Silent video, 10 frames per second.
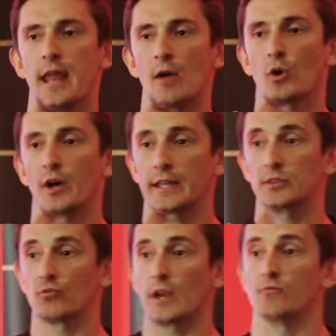network
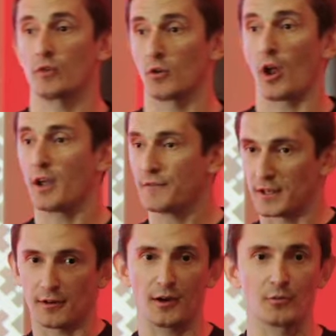in real life,
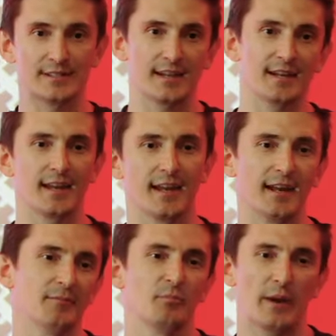so like we're sitting
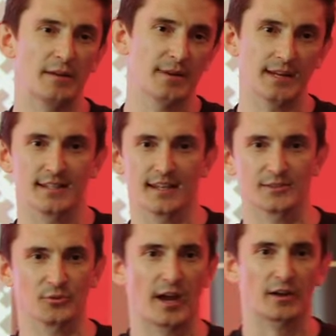here, PIN
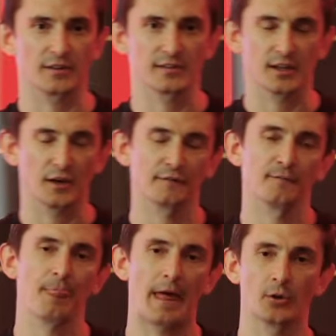meetings, all that kind of
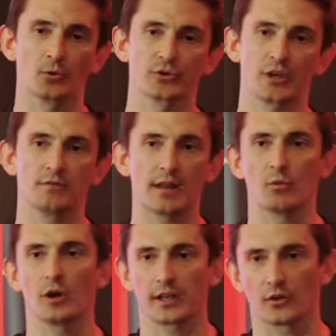stuff, and also
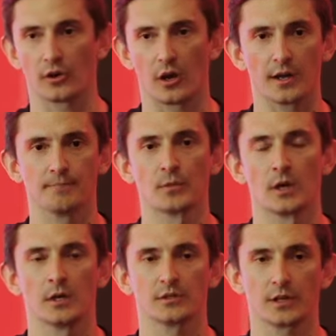networking online.
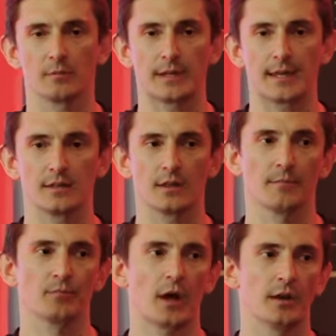So it can be
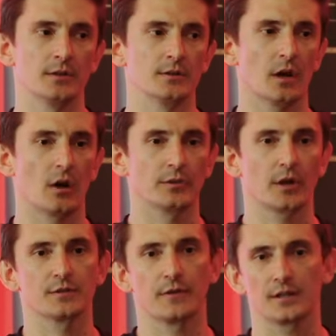either. And I would
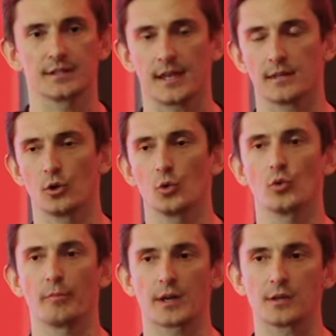go as far to say that
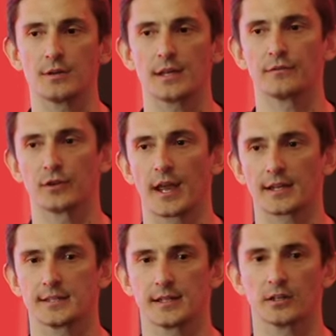all the money you need for your
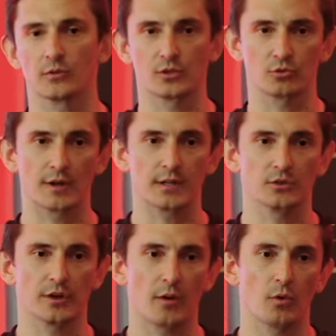next deal is already in
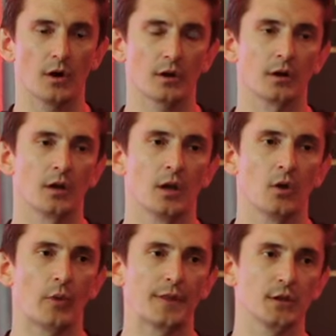your network.
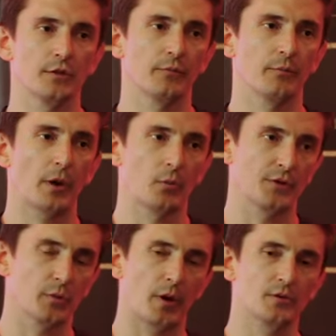Whether
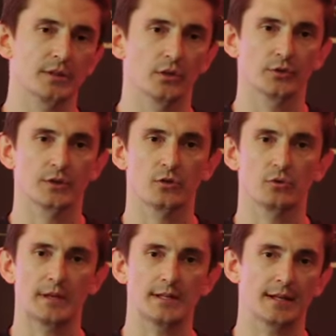you're posting on
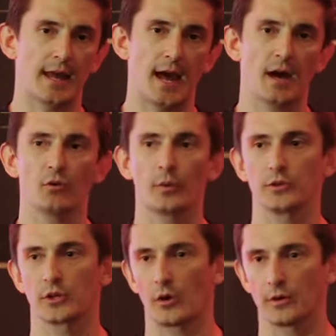social media now, whether
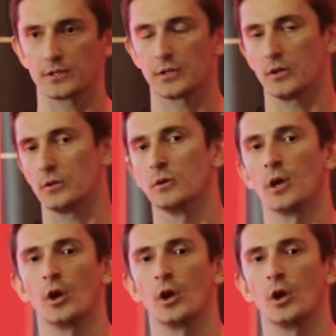you're going to,